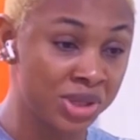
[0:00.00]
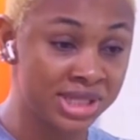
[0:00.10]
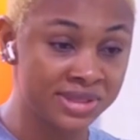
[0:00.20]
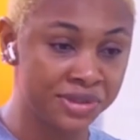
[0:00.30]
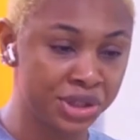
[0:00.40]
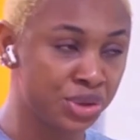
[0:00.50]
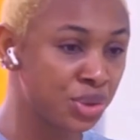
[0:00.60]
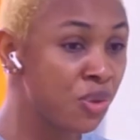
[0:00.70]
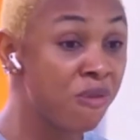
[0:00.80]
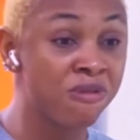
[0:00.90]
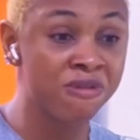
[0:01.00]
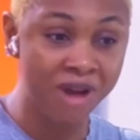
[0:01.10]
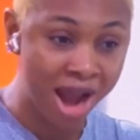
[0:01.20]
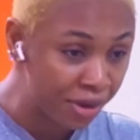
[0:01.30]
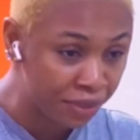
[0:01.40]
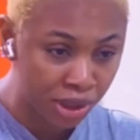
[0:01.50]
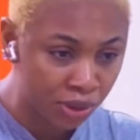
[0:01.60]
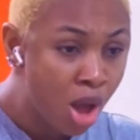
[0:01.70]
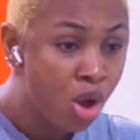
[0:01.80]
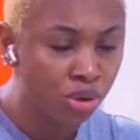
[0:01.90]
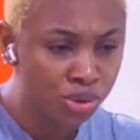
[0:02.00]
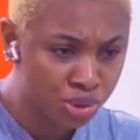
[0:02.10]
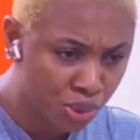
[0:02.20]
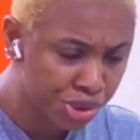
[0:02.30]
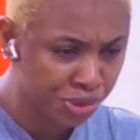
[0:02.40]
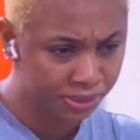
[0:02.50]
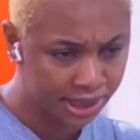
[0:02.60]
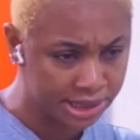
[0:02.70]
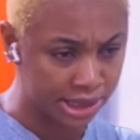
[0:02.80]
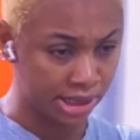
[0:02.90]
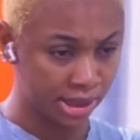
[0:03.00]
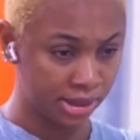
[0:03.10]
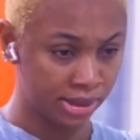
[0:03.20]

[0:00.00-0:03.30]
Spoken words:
want this video to go viral on social media.